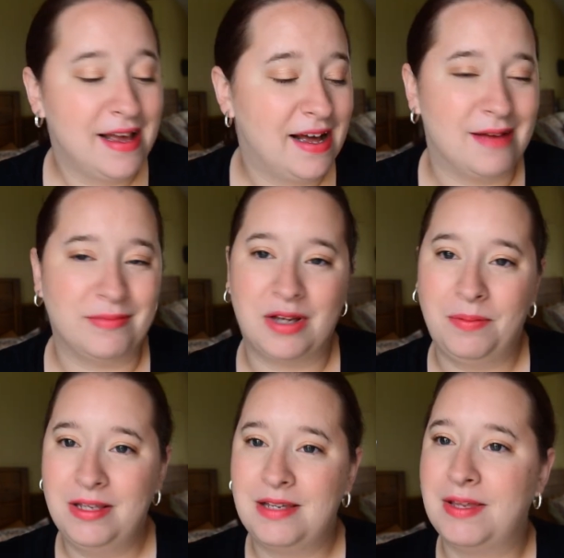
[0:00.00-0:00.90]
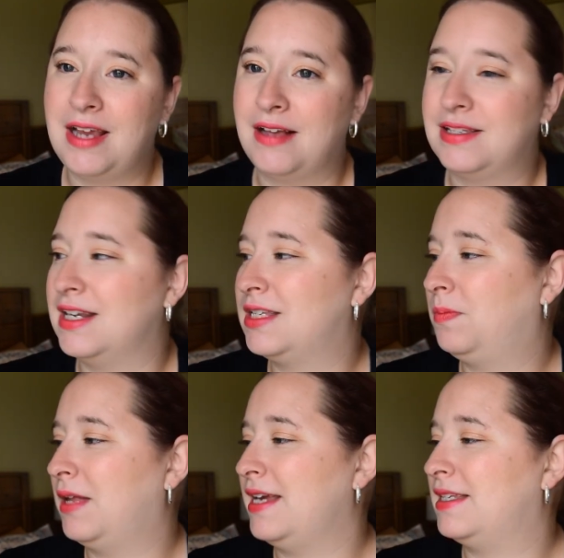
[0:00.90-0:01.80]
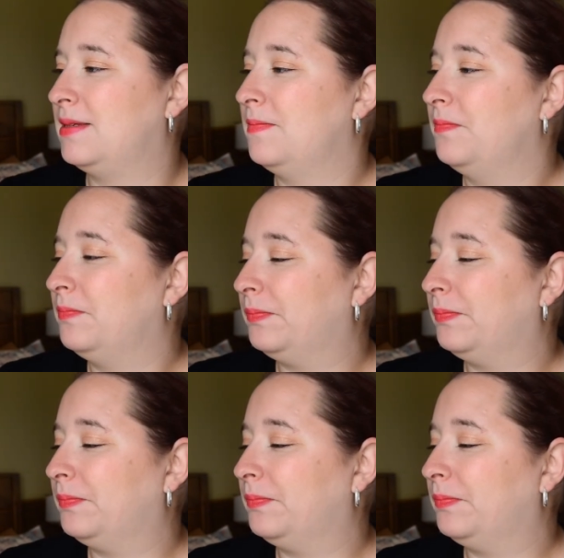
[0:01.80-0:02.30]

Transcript: So I'll put something else in its place,